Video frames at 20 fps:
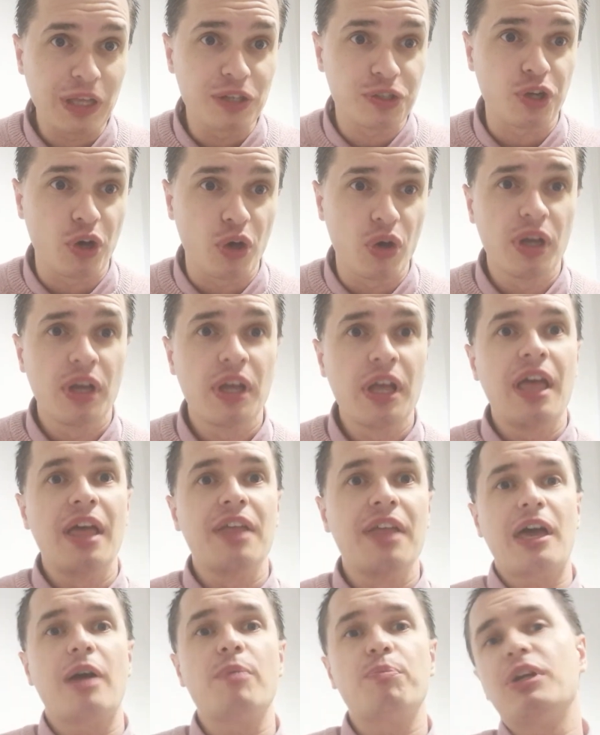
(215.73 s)
So
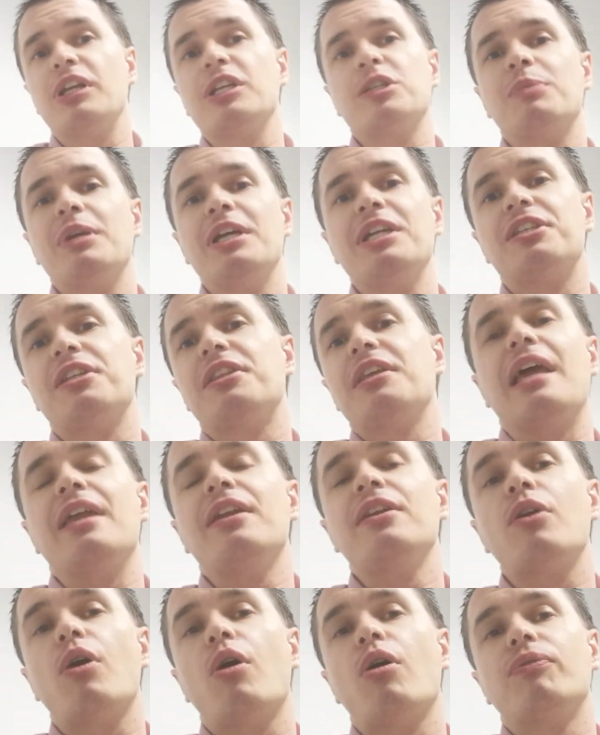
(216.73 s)
that brings me to the
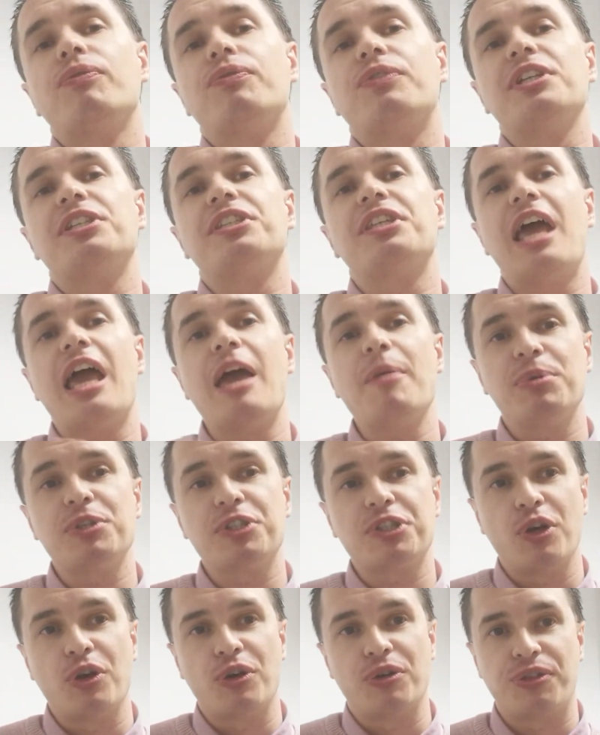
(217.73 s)
end of this
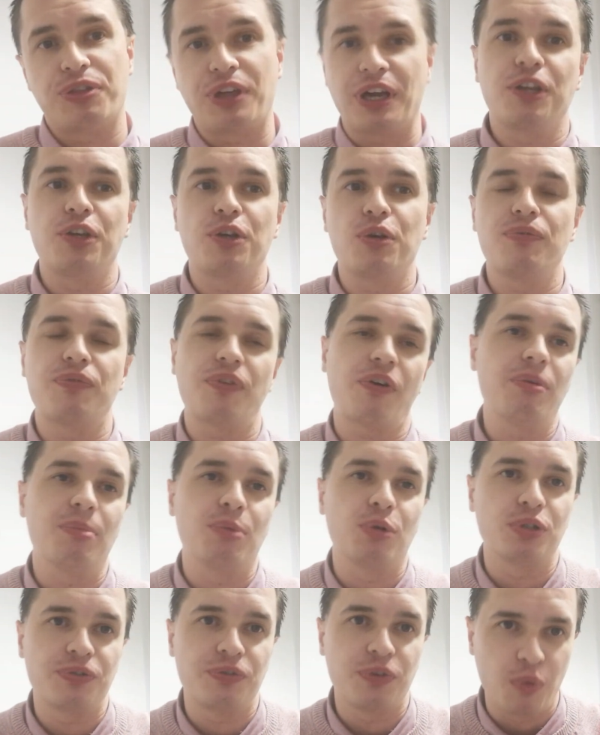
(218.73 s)
episode. Thank you very
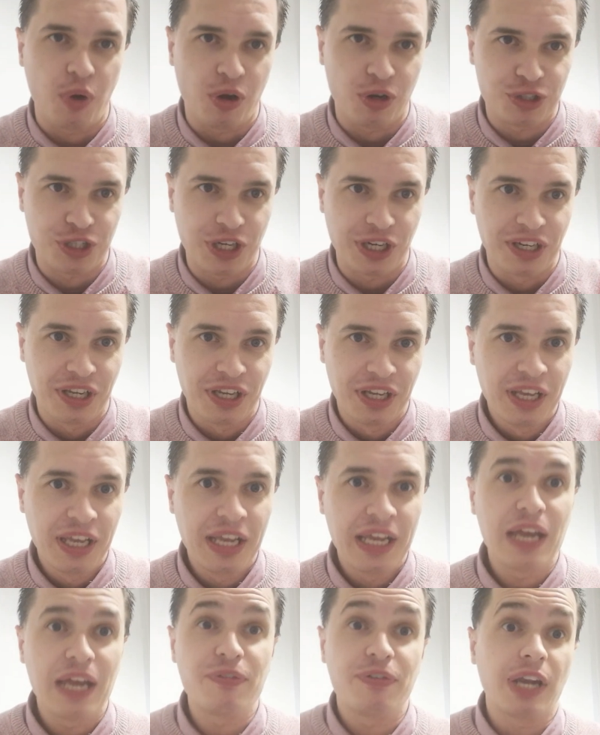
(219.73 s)
much for watching.
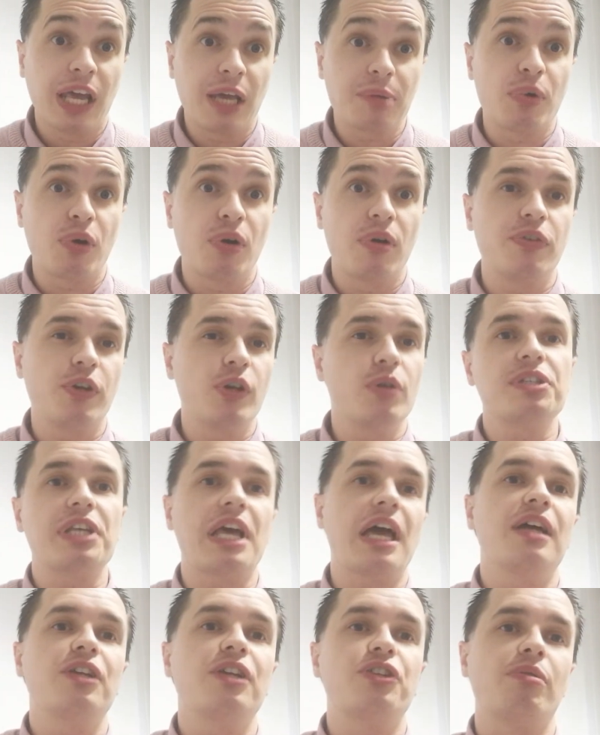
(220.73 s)
If you like my reviews
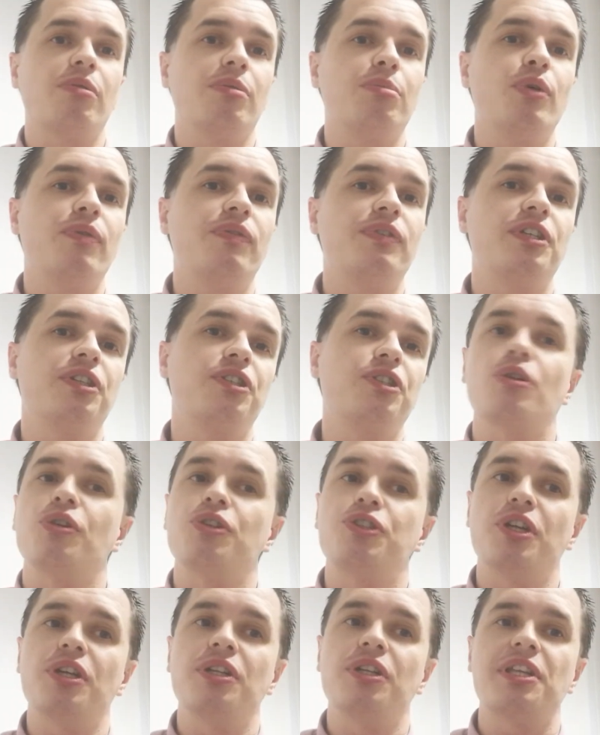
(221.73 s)
and general movie
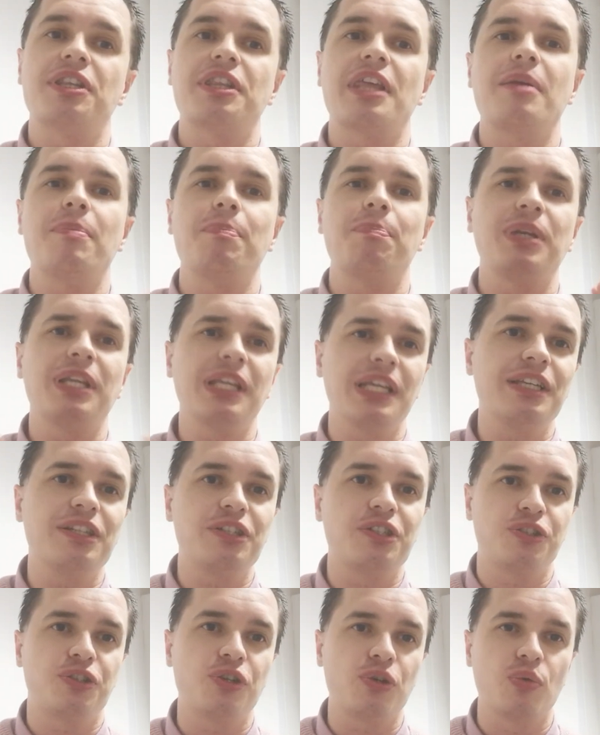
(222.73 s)
discussions, then
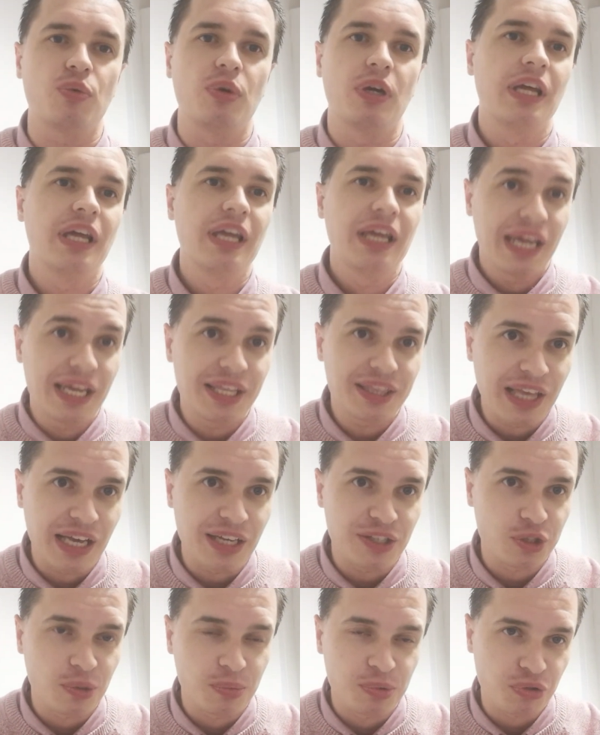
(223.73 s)
please do hit
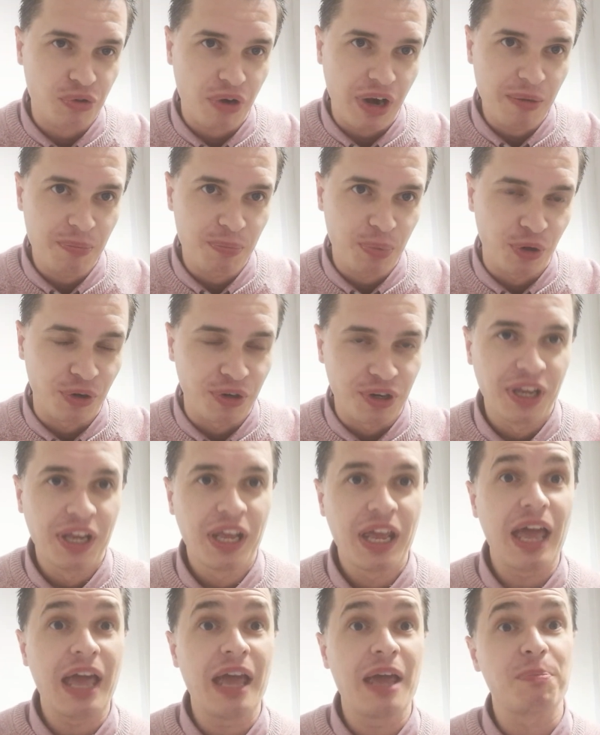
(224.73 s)
that subscribe button.
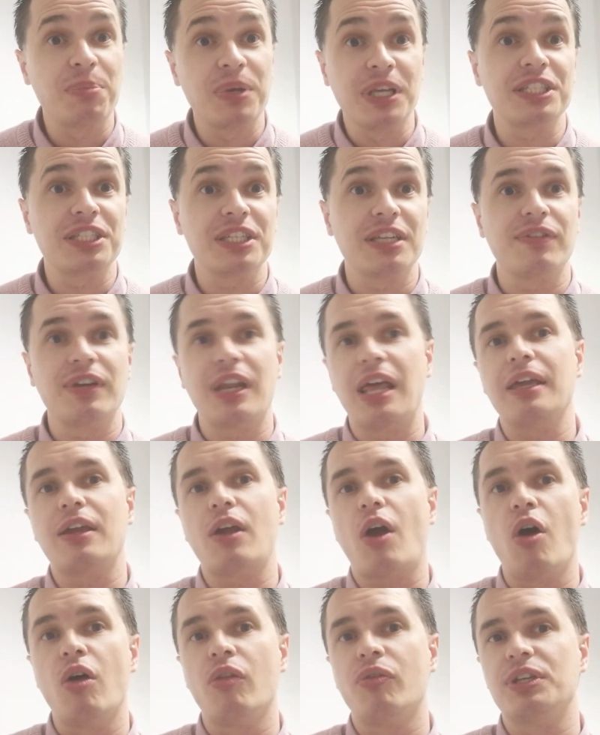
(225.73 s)
Uh, please leave a
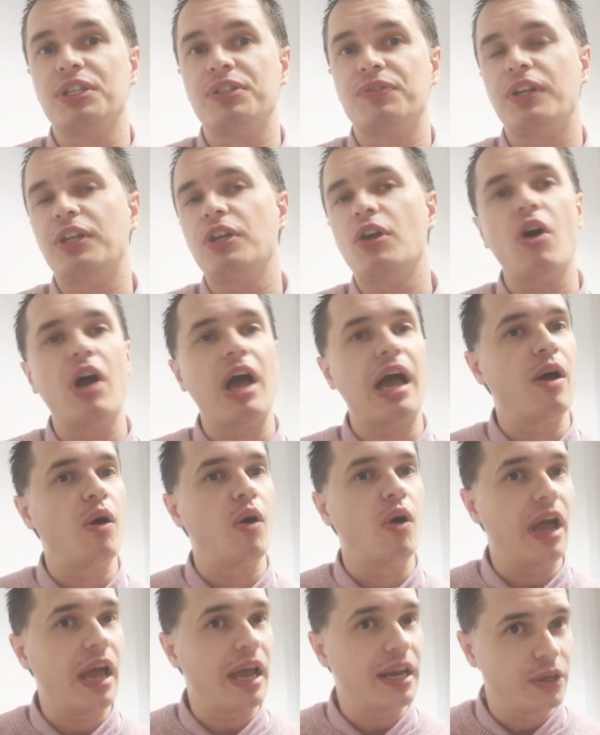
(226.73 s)
like on this video
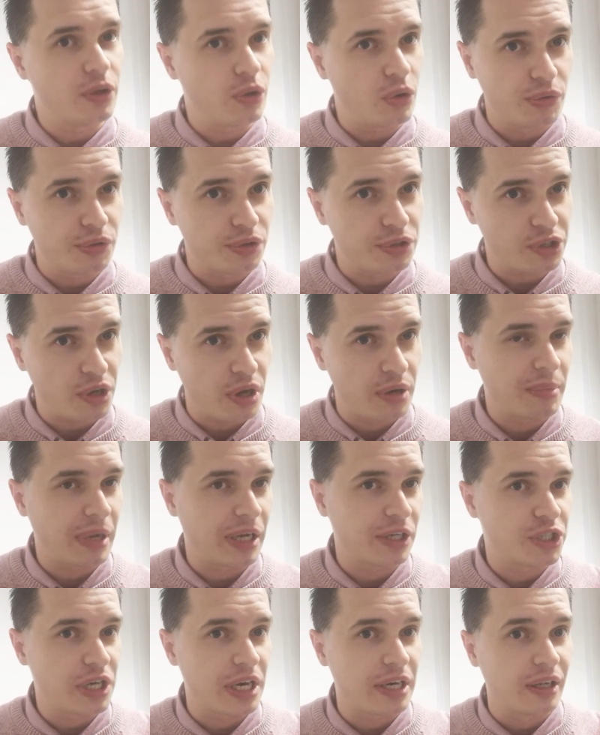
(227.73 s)
or any others on
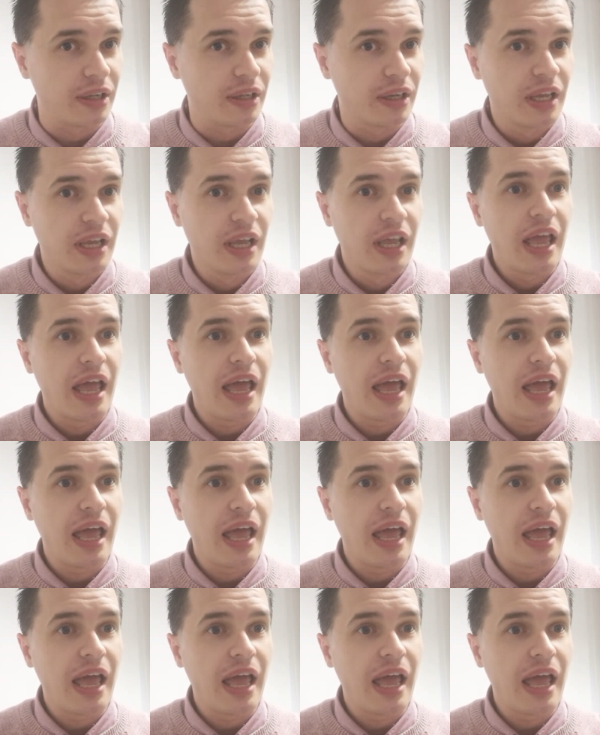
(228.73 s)
my channel.